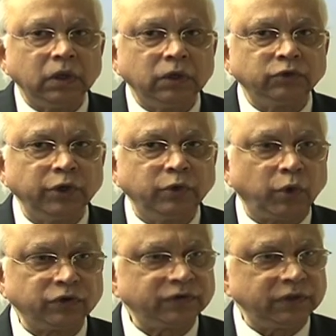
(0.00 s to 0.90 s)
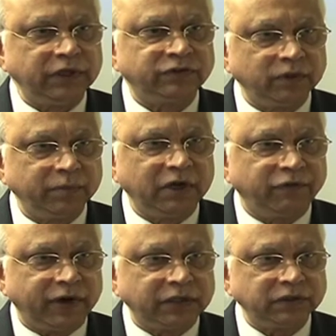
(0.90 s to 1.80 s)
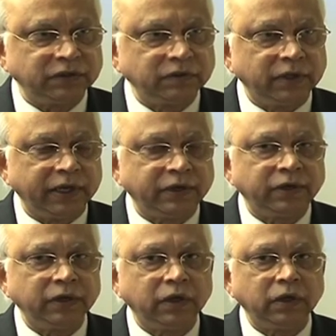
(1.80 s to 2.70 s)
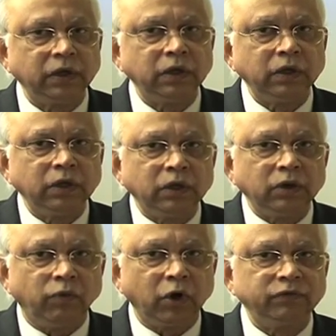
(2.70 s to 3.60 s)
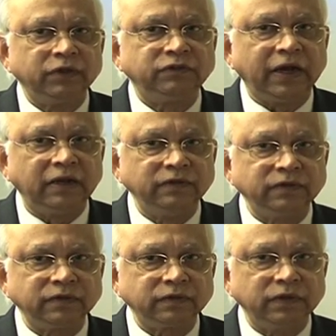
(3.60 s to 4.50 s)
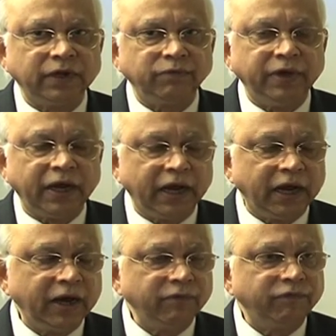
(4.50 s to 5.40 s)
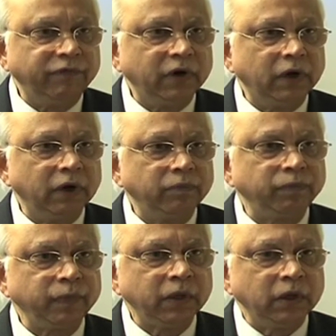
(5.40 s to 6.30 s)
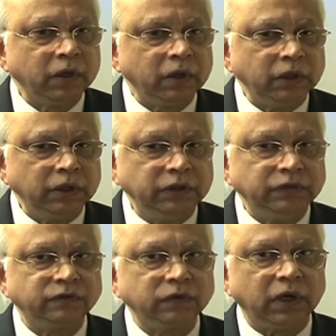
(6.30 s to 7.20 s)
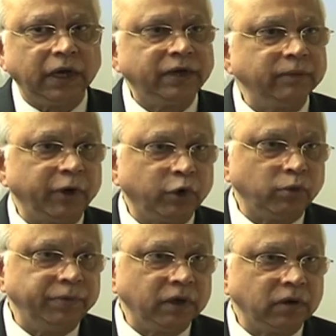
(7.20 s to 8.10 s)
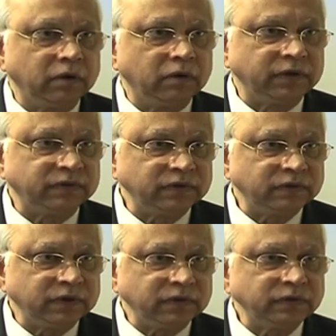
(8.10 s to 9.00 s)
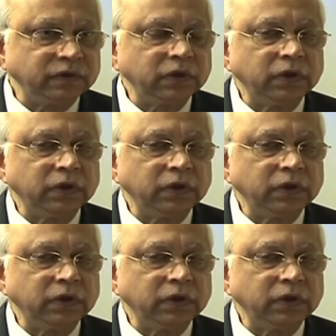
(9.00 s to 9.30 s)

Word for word: So it was in a similar fashion that uh, one of the challenges that we have uh, is antimicrobial resistance.